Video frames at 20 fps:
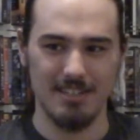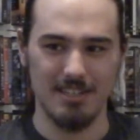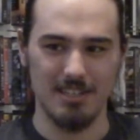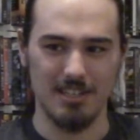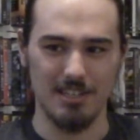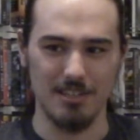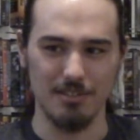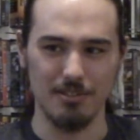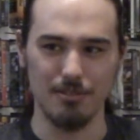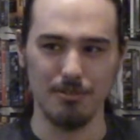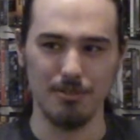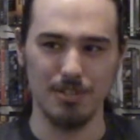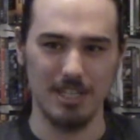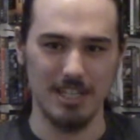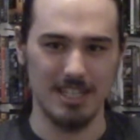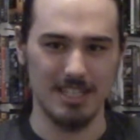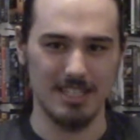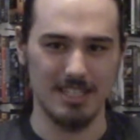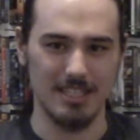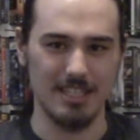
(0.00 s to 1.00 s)
huge
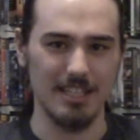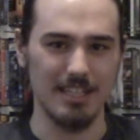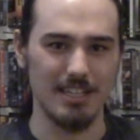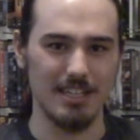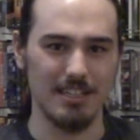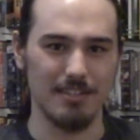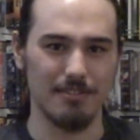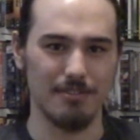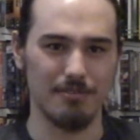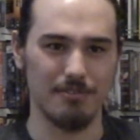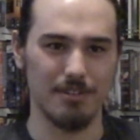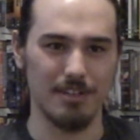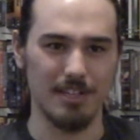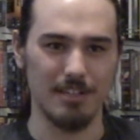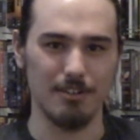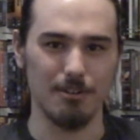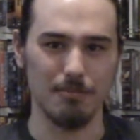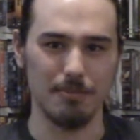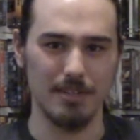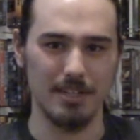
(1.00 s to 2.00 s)
as the
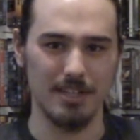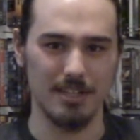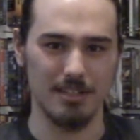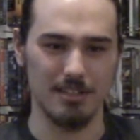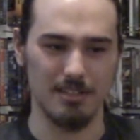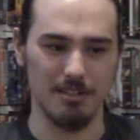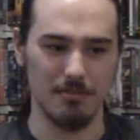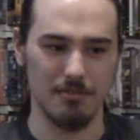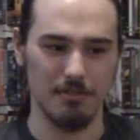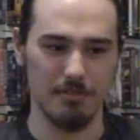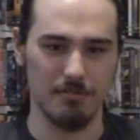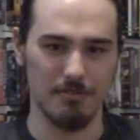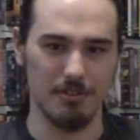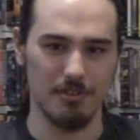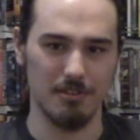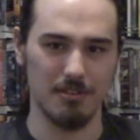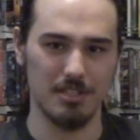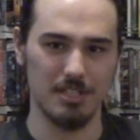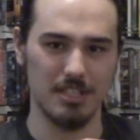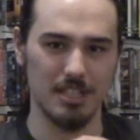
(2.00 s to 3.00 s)
funny opening of the
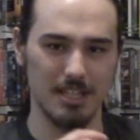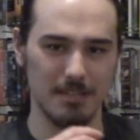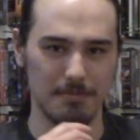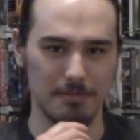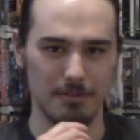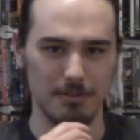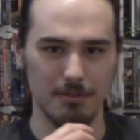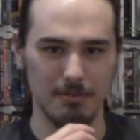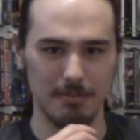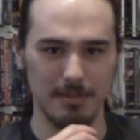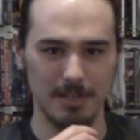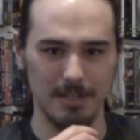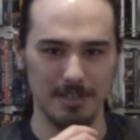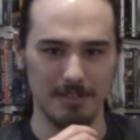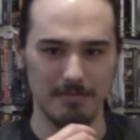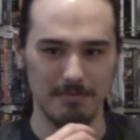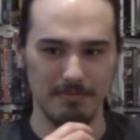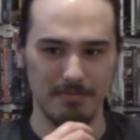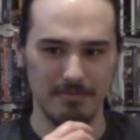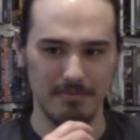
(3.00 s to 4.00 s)
first Deadpool,
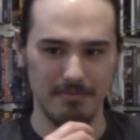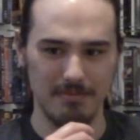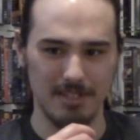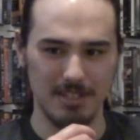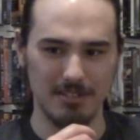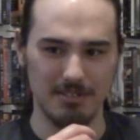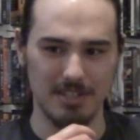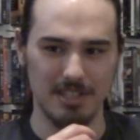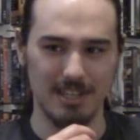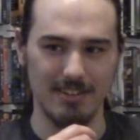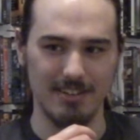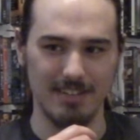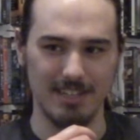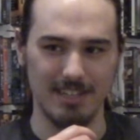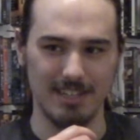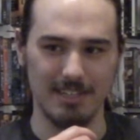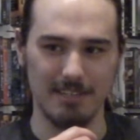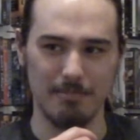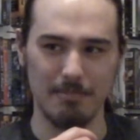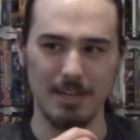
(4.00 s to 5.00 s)
but that's okay. Like,
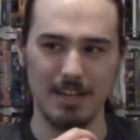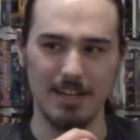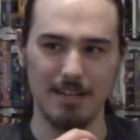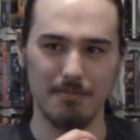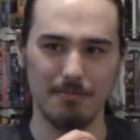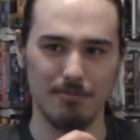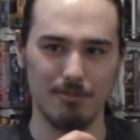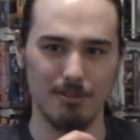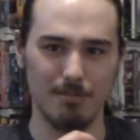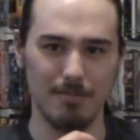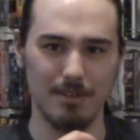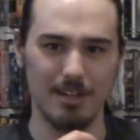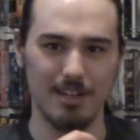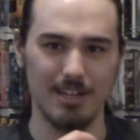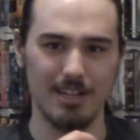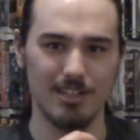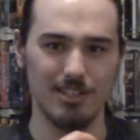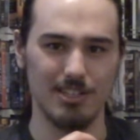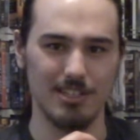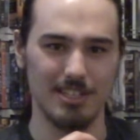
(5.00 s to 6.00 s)
it made up for it
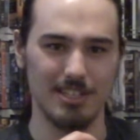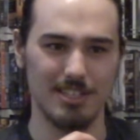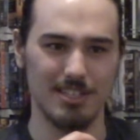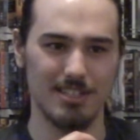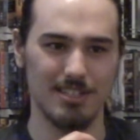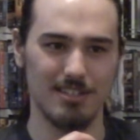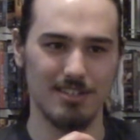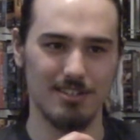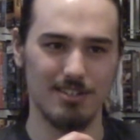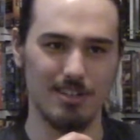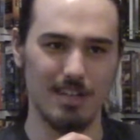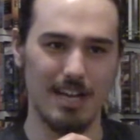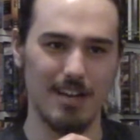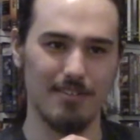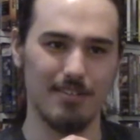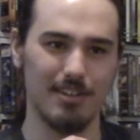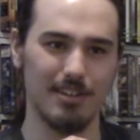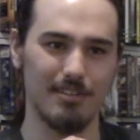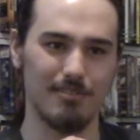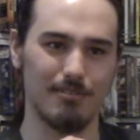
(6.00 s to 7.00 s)
by just
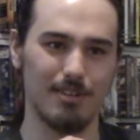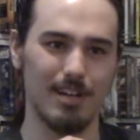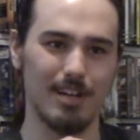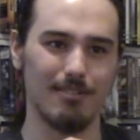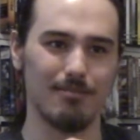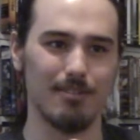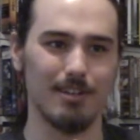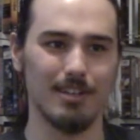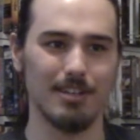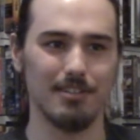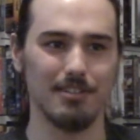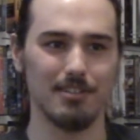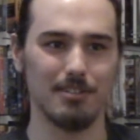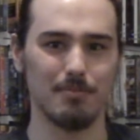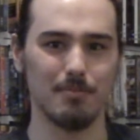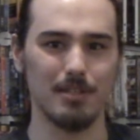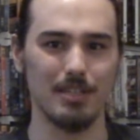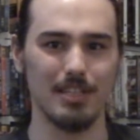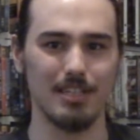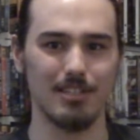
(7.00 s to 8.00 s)
having Ryan Reynolds
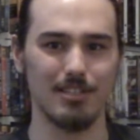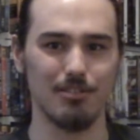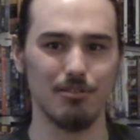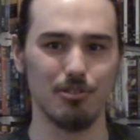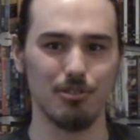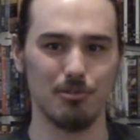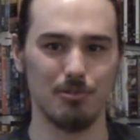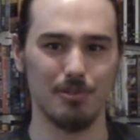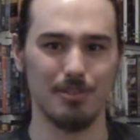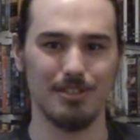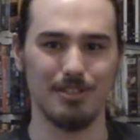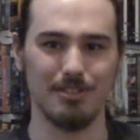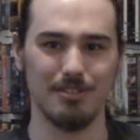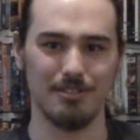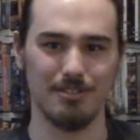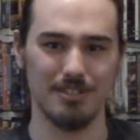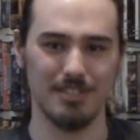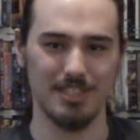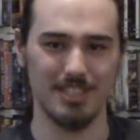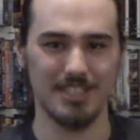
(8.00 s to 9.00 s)
be his
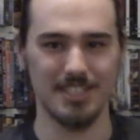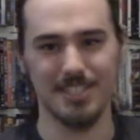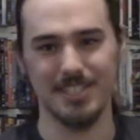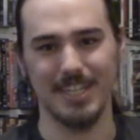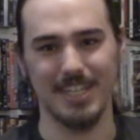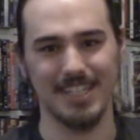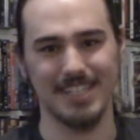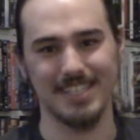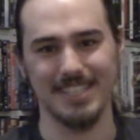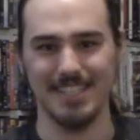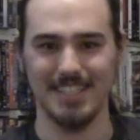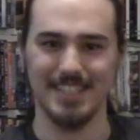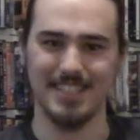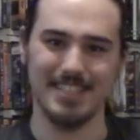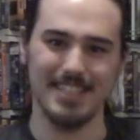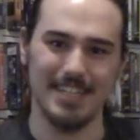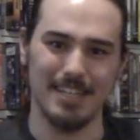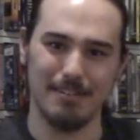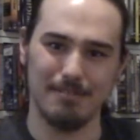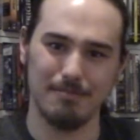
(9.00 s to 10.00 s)
usual sexist
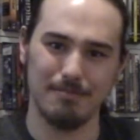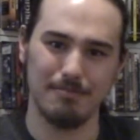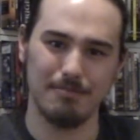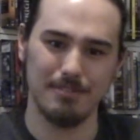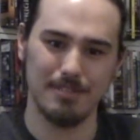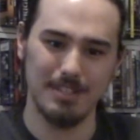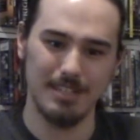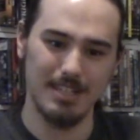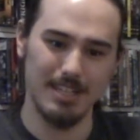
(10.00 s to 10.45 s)
self.